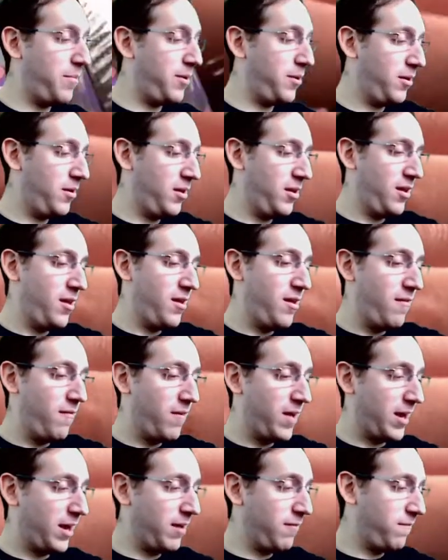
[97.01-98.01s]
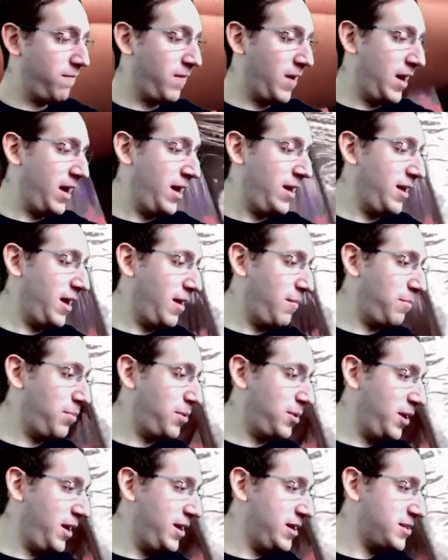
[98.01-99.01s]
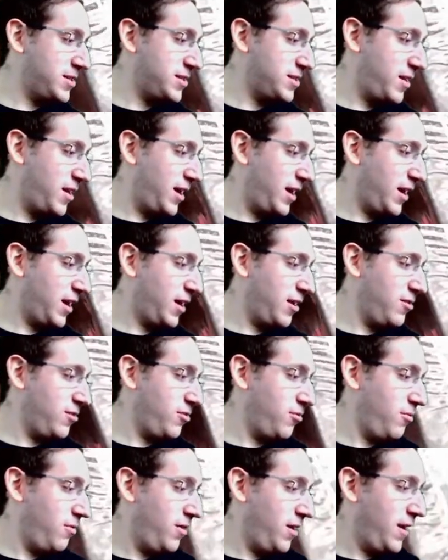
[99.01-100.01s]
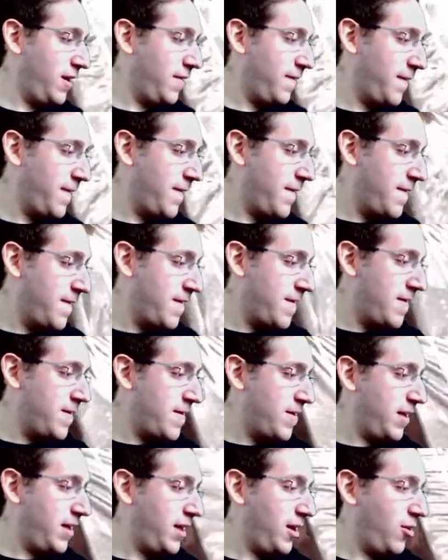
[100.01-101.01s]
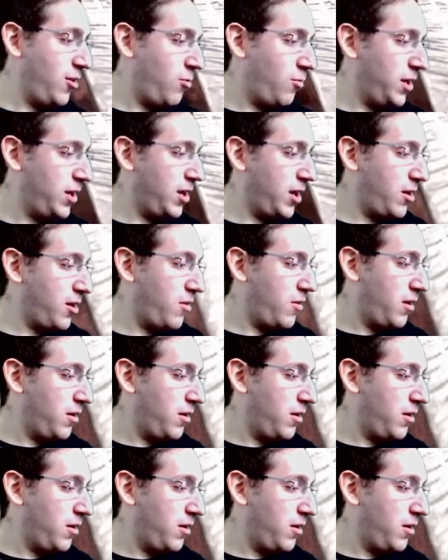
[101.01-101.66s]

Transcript: If I can find a place that I can do that, here we go.